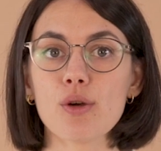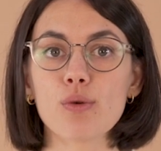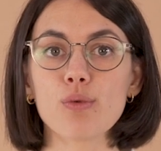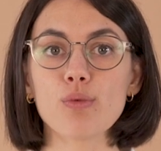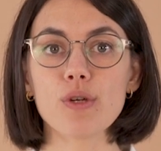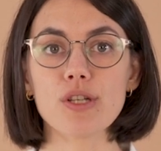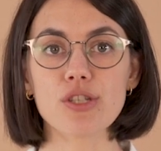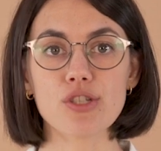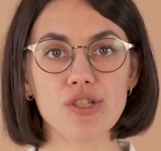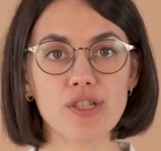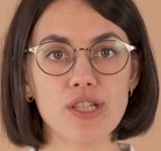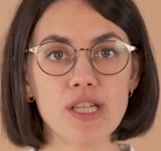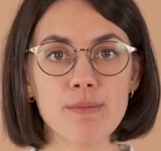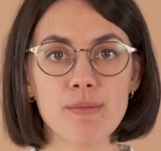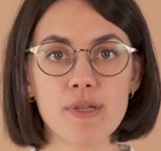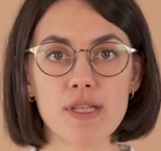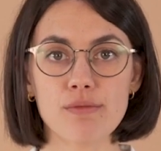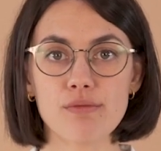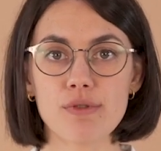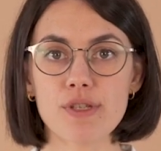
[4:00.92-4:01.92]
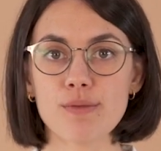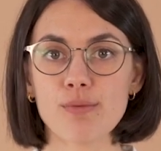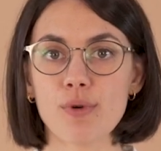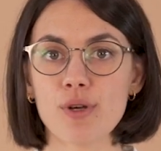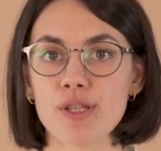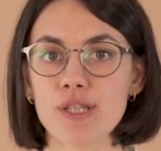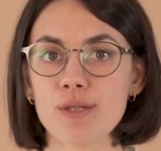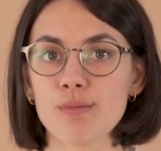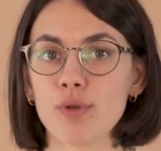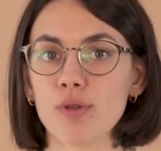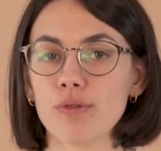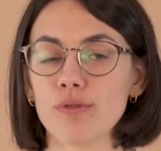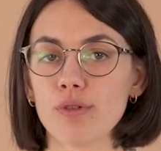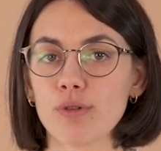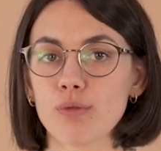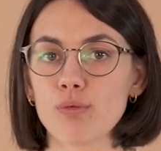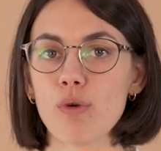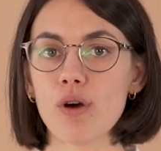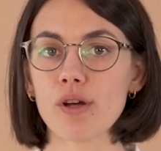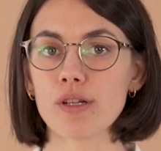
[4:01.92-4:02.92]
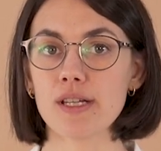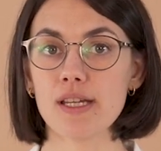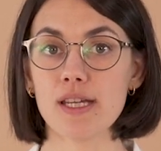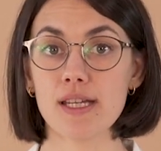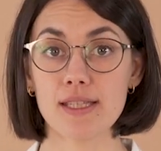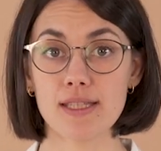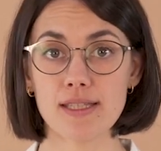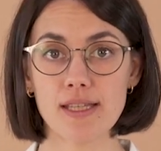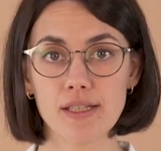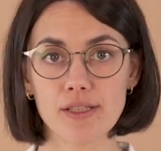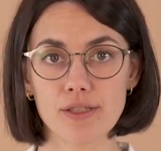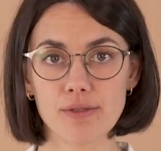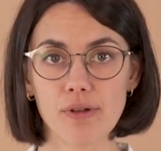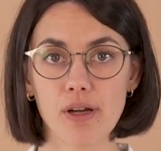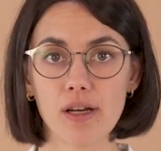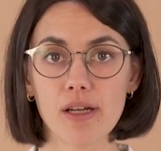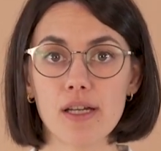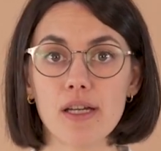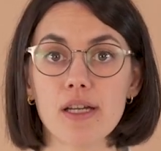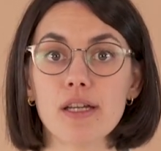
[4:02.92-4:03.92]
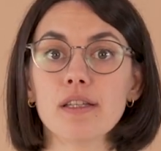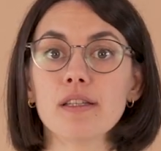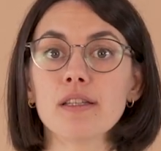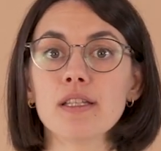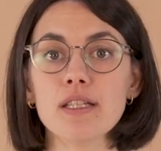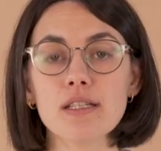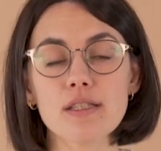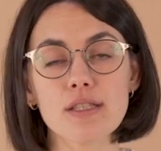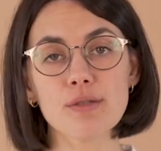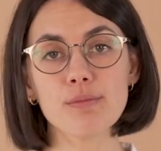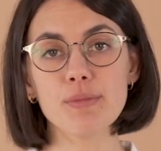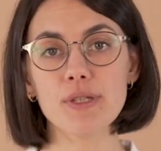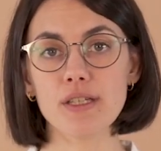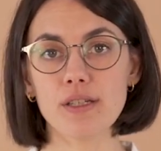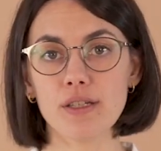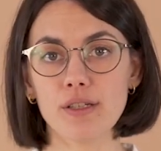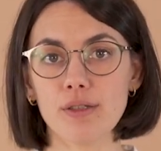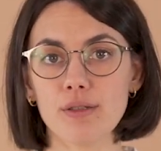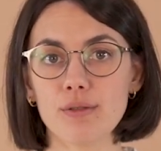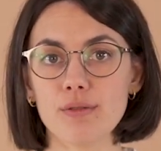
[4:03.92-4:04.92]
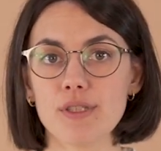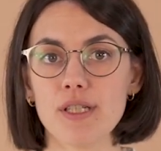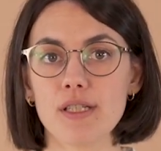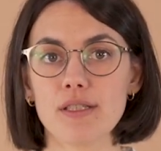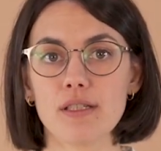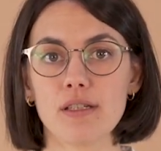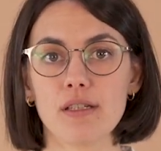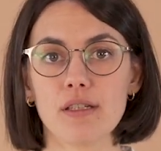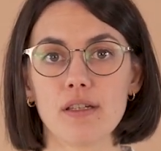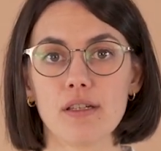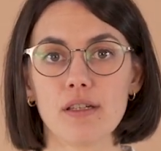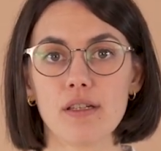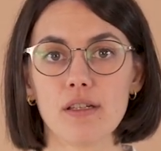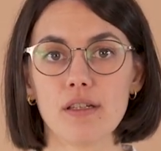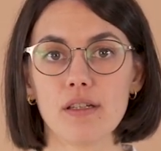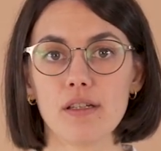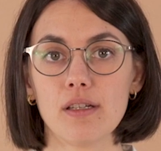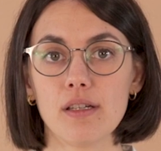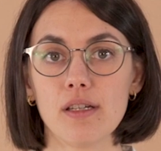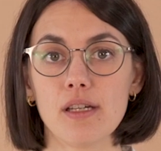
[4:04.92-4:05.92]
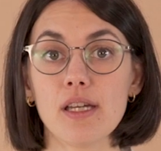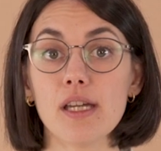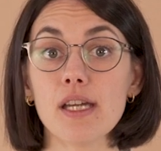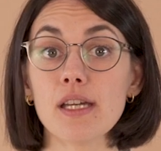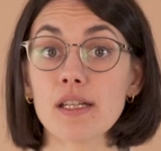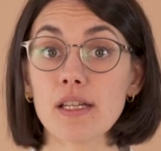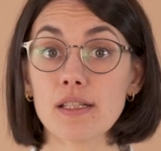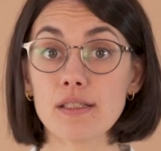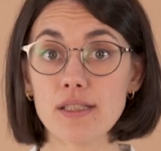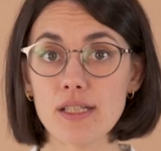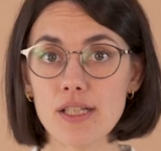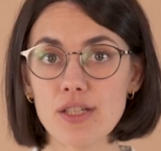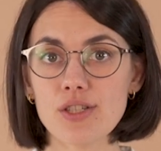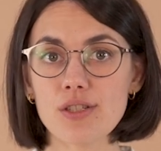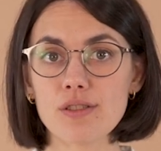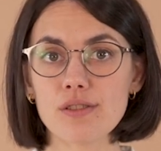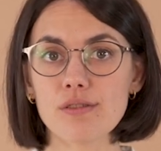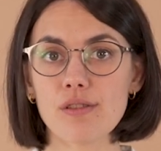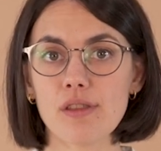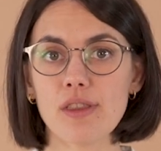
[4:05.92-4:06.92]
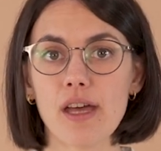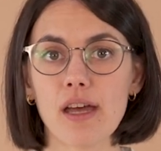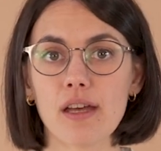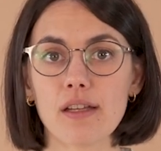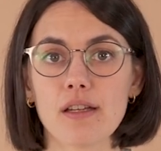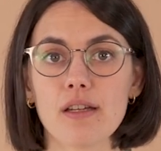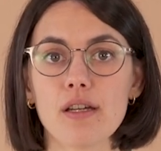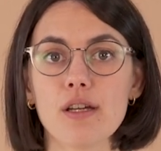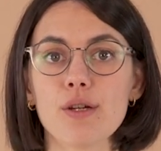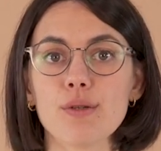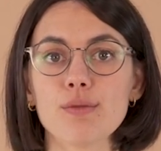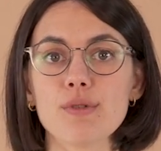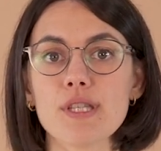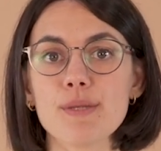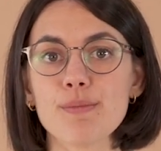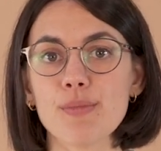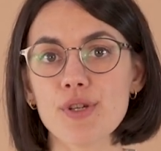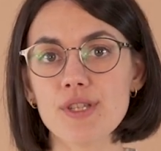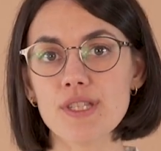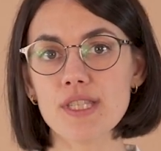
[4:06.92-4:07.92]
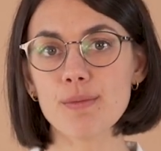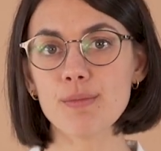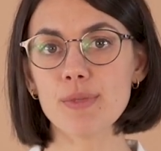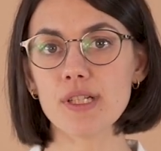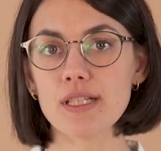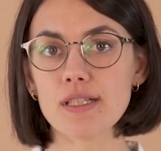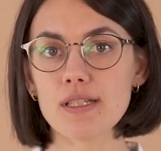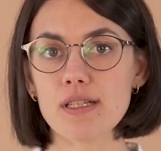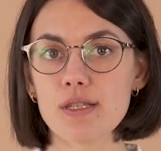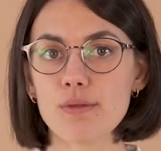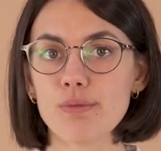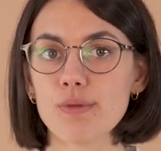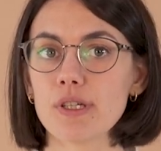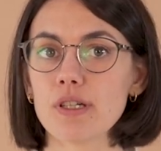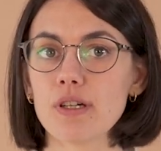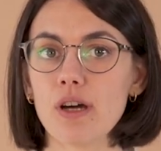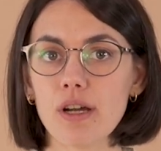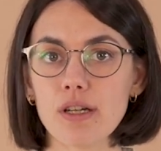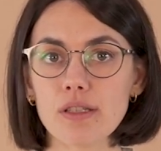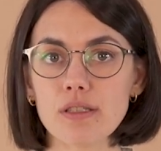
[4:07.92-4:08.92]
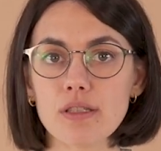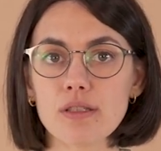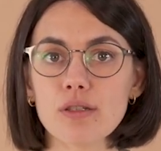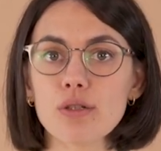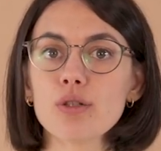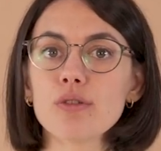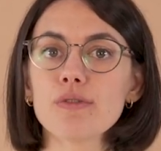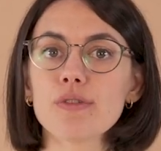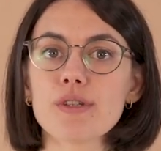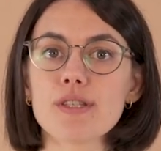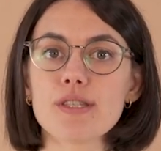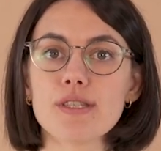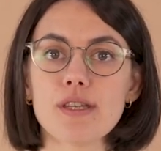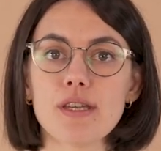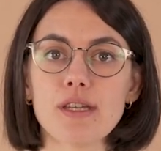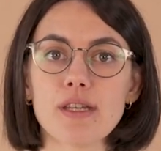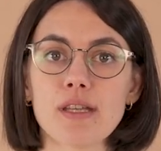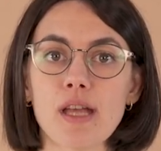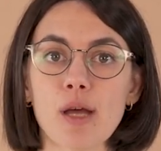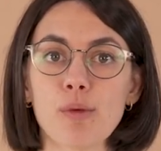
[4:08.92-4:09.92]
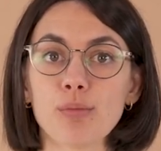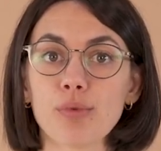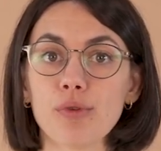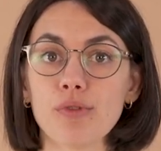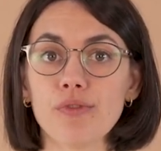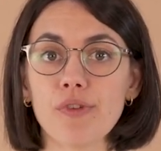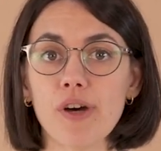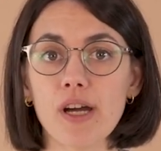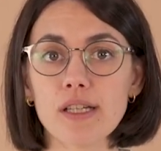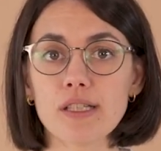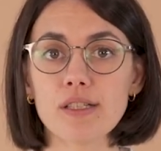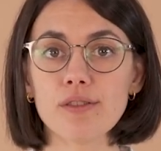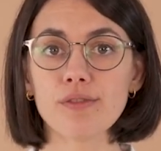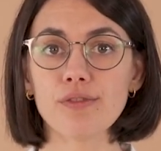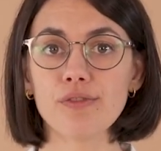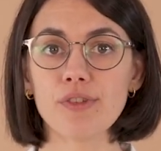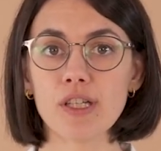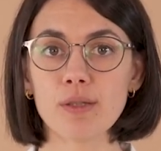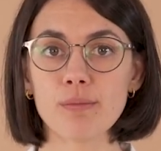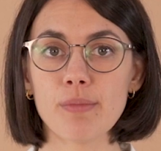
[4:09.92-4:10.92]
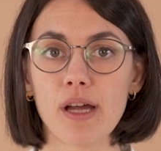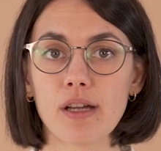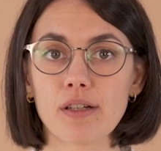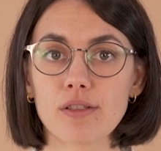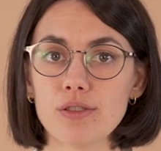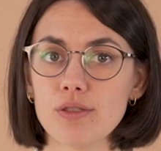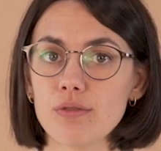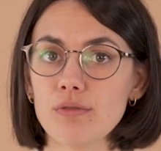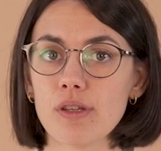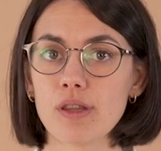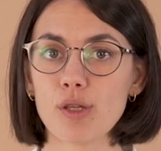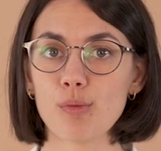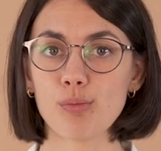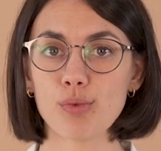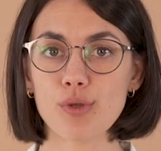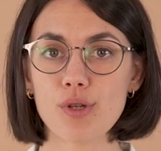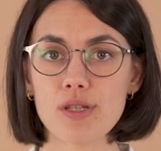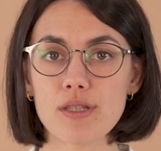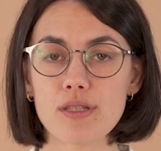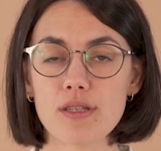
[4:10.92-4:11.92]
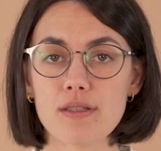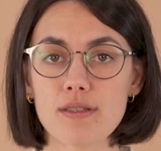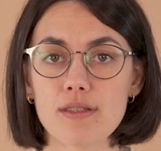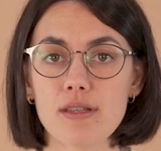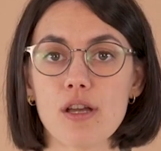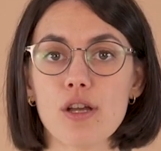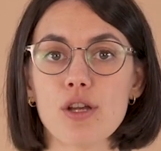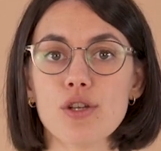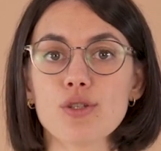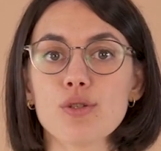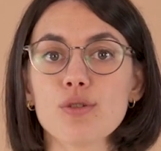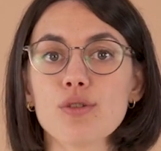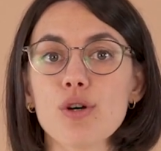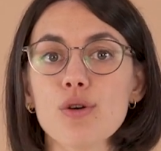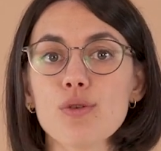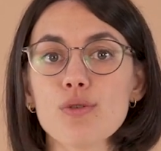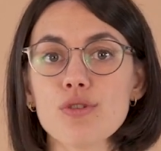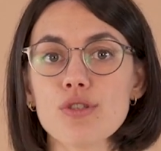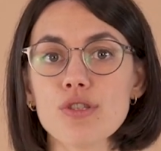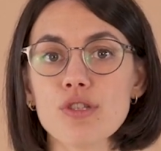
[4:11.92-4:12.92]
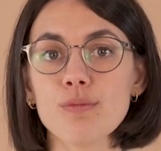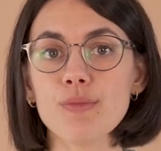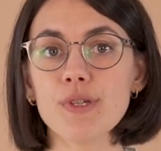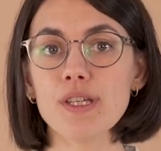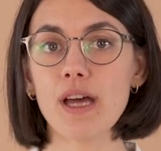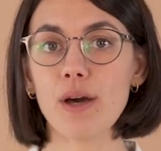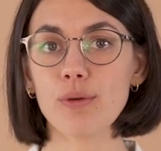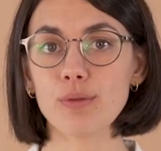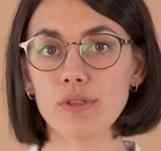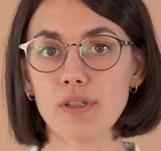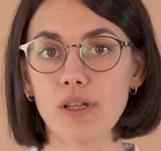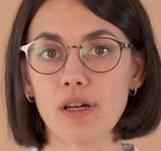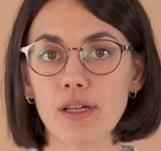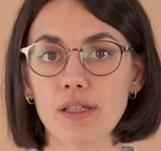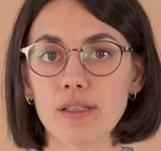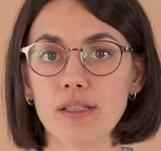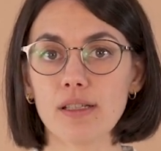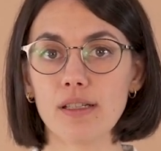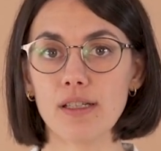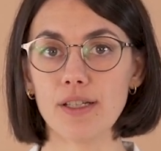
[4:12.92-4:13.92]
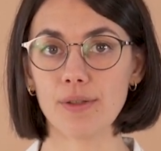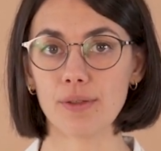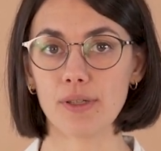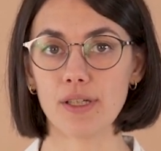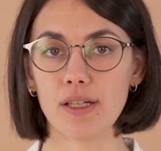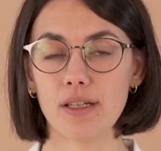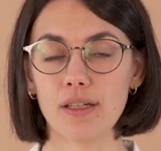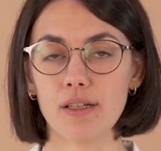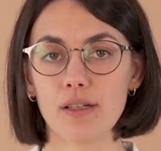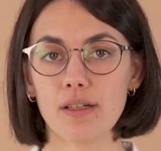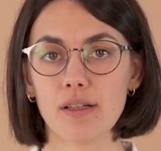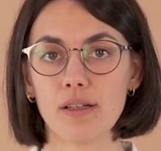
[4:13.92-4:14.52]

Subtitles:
which team is responsible for what, etc., need to be included. In addition to that, responsibilities regarding overseeing and providing feedback during the process should also be outlined clearly.